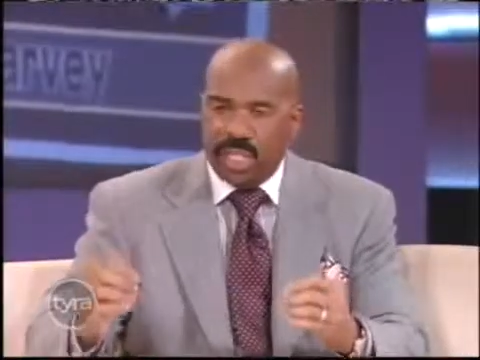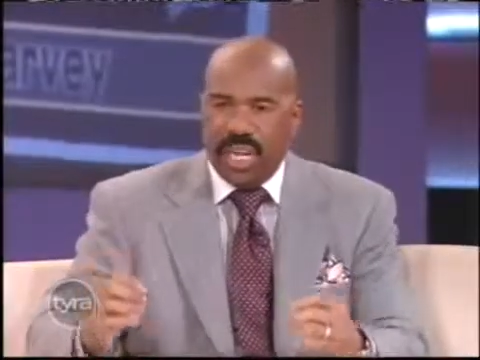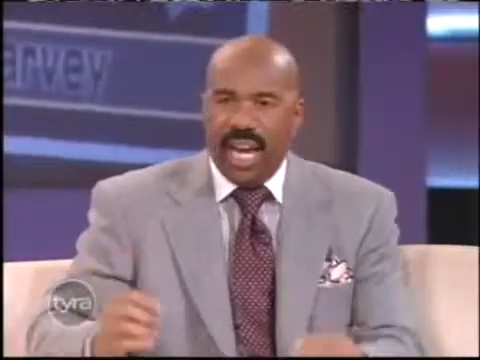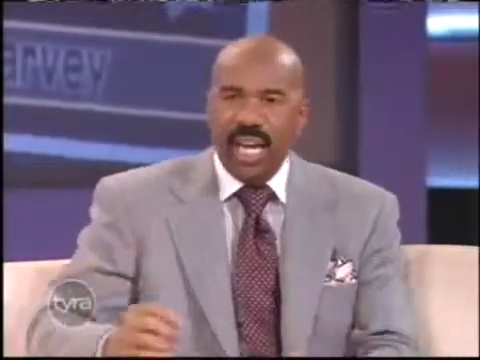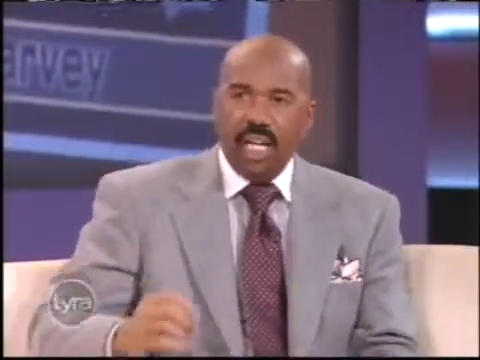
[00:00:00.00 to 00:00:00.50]
a
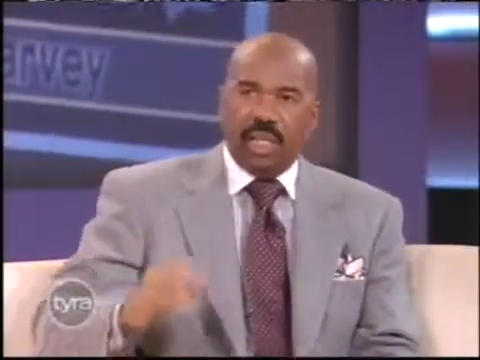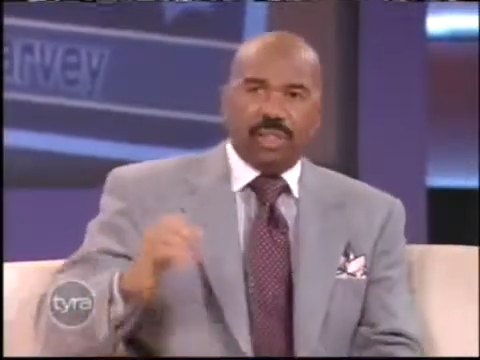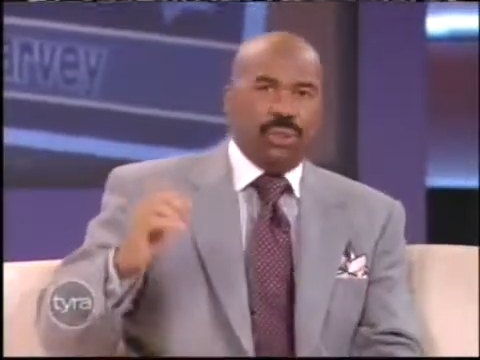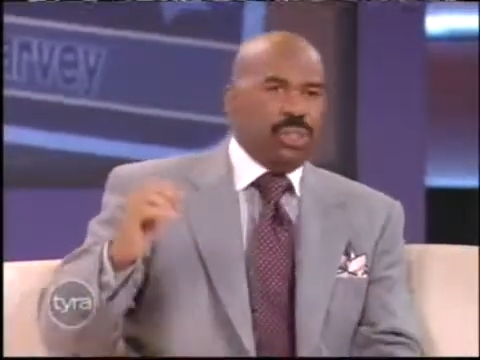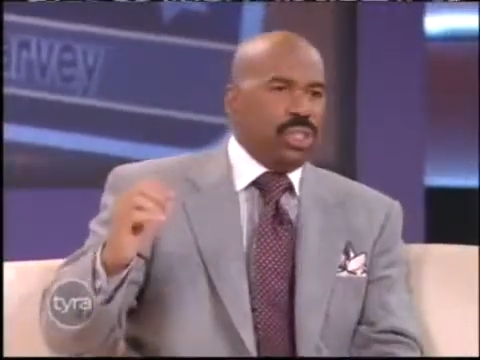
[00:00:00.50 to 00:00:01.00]
guy
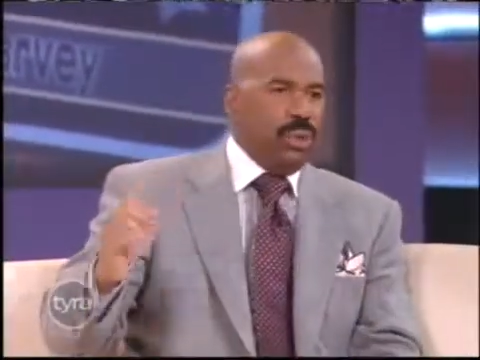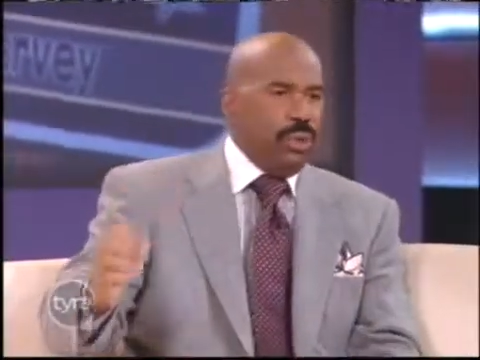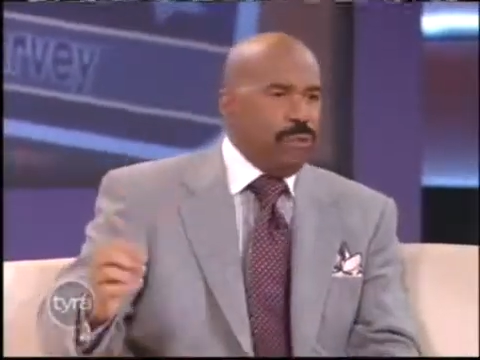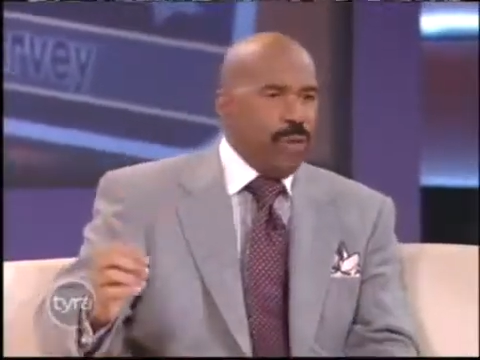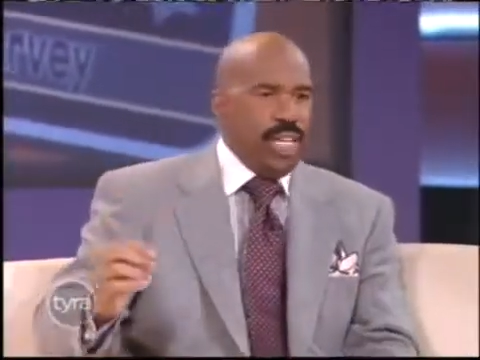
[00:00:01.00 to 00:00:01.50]
because you're so
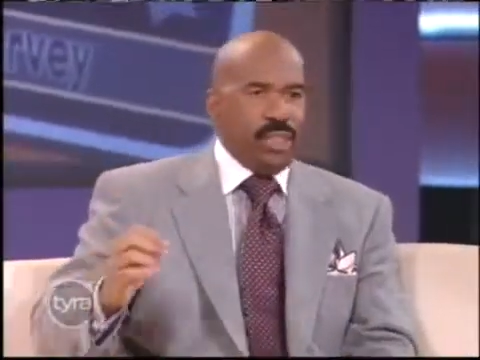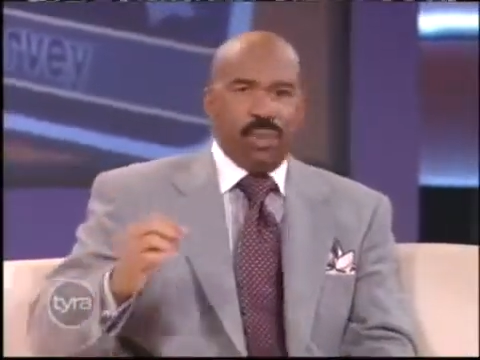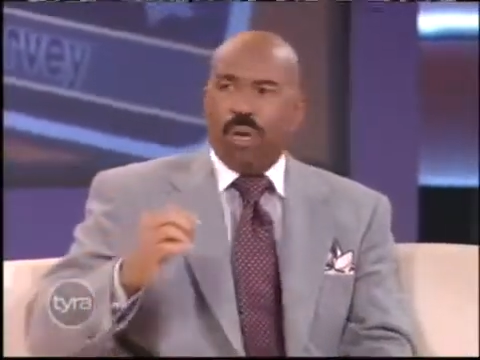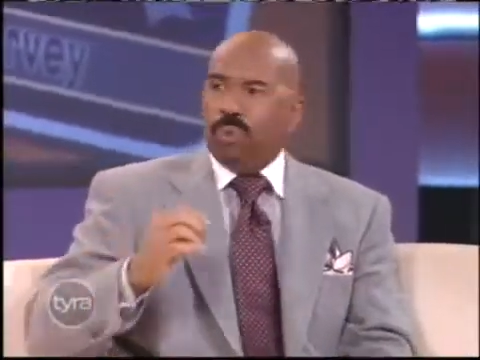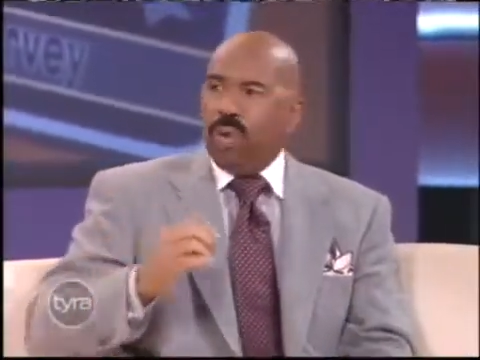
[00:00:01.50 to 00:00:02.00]
afraid you're
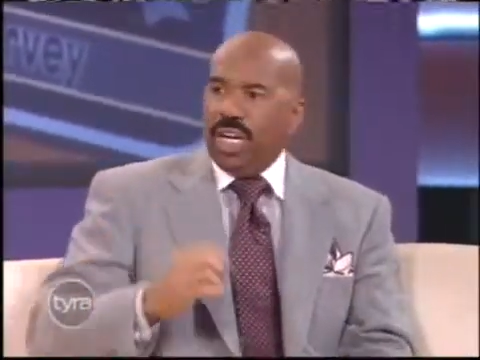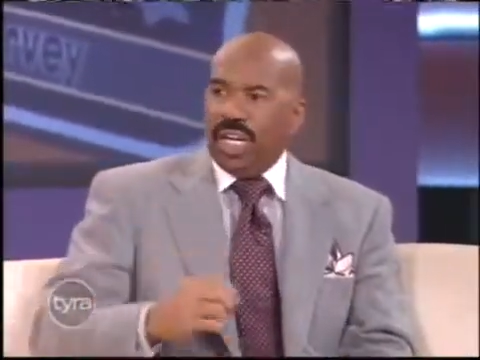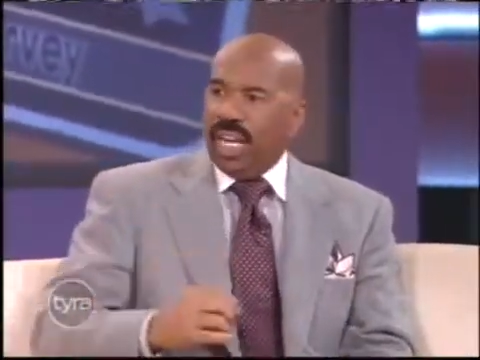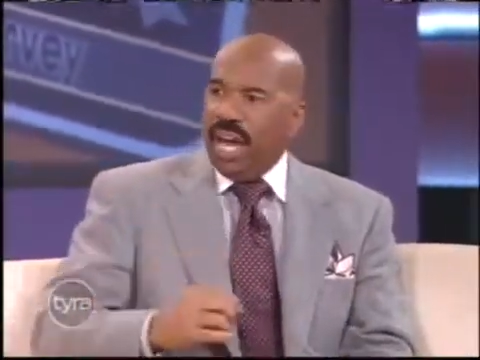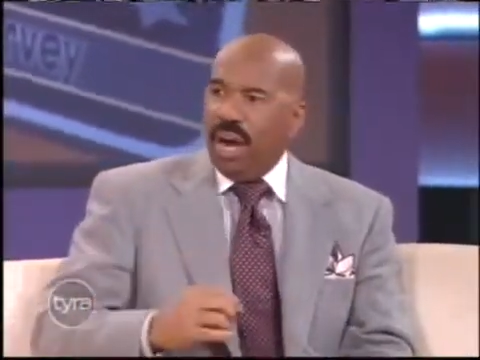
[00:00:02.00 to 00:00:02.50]
going to run a
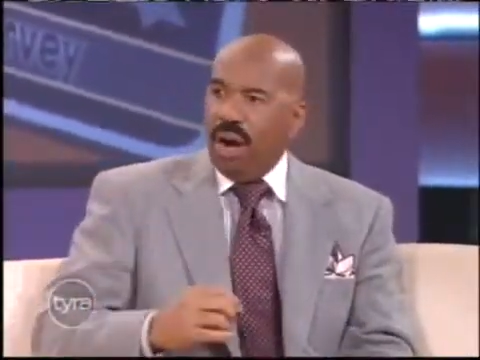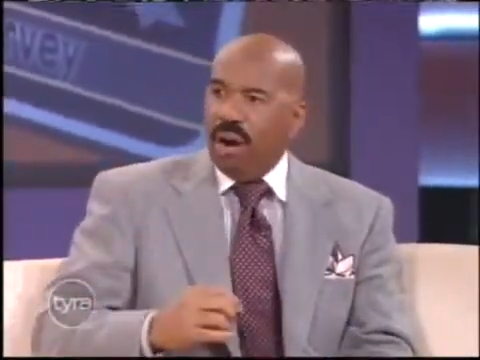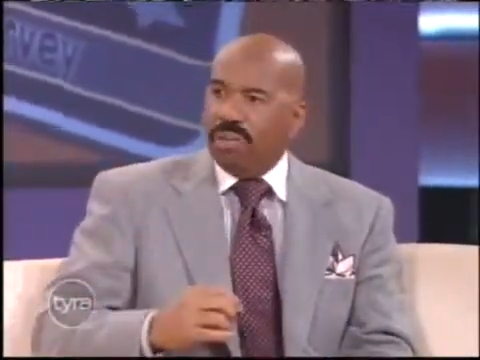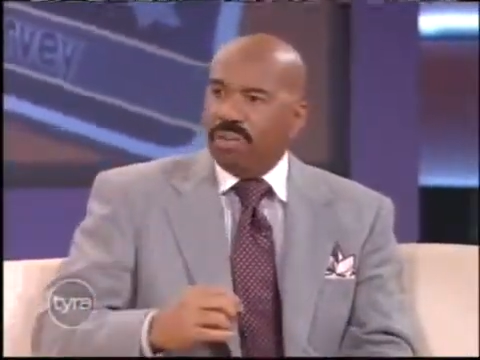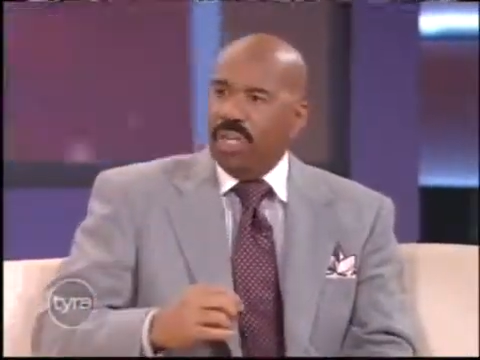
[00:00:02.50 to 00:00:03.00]
guy
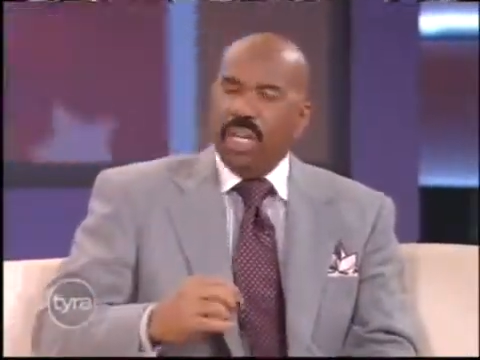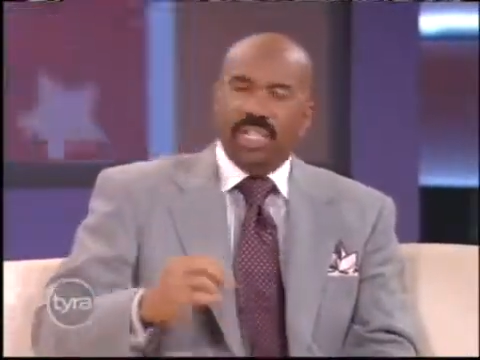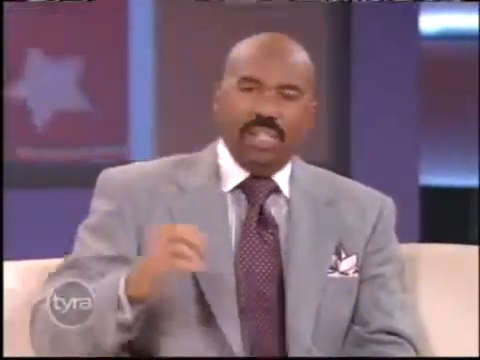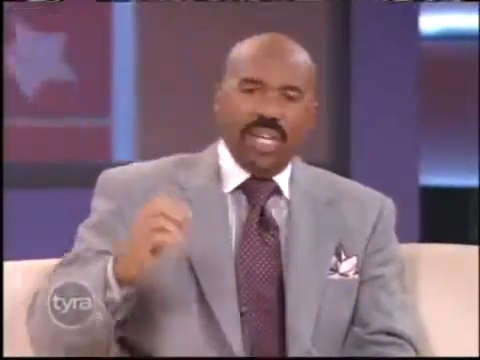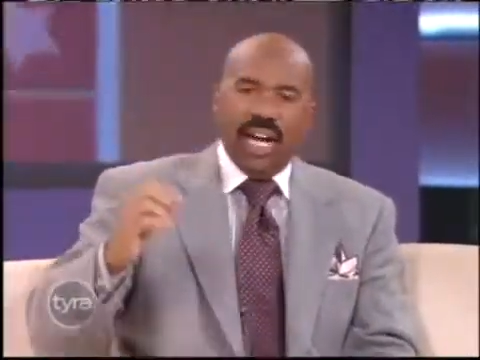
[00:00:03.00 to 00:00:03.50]
off.
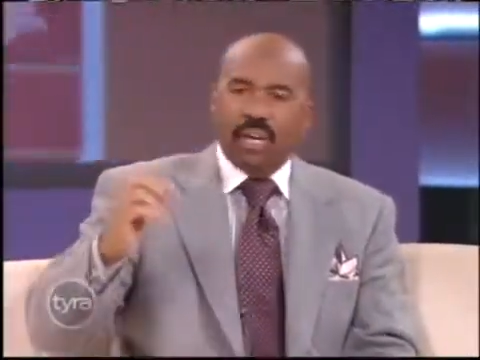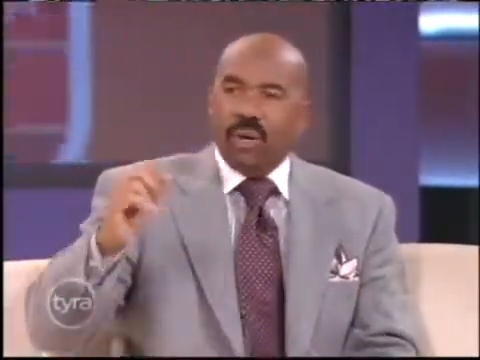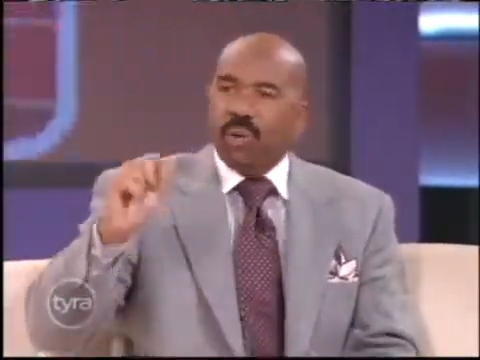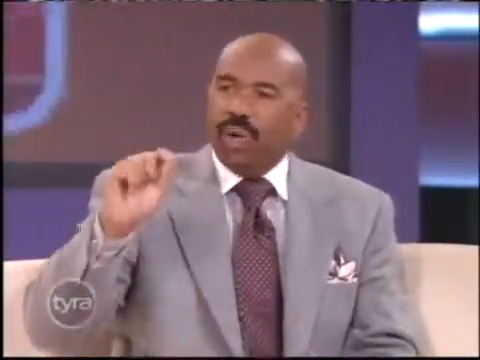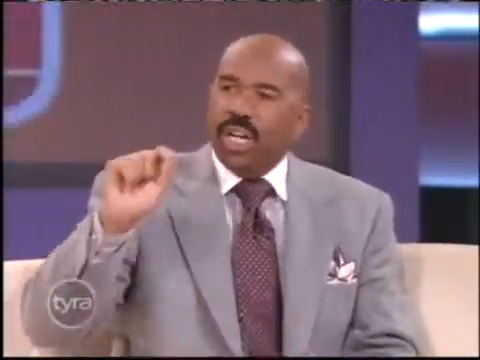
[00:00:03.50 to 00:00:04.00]
You're not
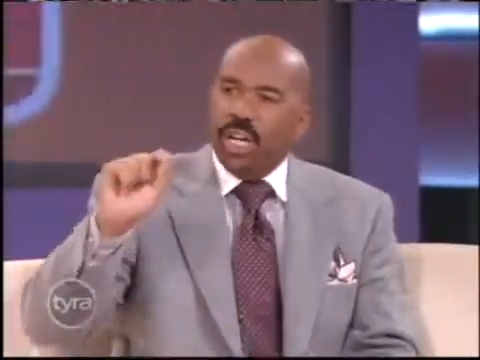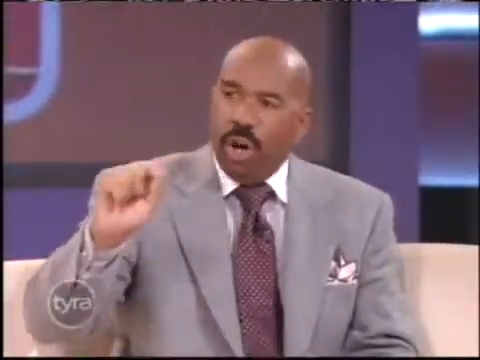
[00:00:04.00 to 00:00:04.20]
going to run